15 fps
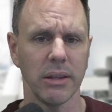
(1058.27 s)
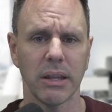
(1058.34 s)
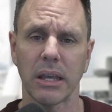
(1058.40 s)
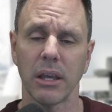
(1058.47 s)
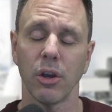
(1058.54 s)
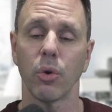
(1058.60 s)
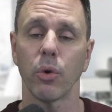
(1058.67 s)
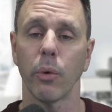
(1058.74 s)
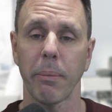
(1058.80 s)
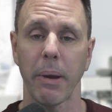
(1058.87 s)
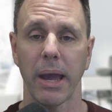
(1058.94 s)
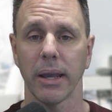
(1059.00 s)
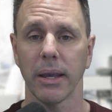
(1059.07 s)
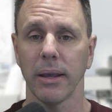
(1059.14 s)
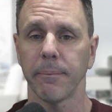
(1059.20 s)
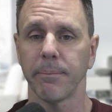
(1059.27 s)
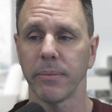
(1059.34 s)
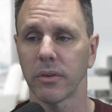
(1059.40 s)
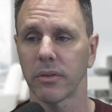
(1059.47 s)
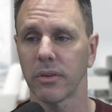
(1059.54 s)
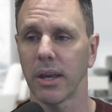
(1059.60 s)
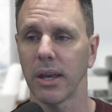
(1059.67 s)
they can go to a bank
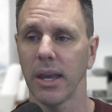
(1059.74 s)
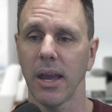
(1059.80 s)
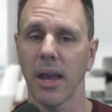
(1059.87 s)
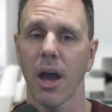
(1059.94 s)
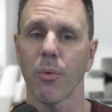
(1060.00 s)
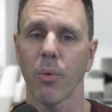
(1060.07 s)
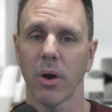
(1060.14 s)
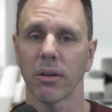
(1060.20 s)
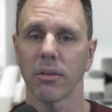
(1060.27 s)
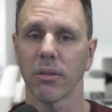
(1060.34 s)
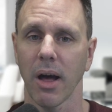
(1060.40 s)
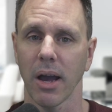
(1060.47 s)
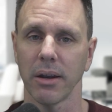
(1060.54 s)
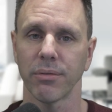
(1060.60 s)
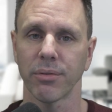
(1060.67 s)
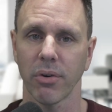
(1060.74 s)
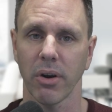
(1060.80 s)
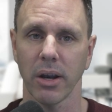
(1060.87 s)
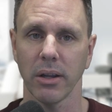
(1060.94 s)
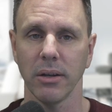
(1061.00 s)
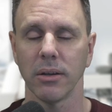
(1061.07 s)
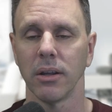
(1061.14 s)
and say, hey, I want a line of
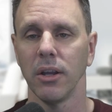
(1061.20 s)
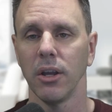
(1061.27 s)
credit,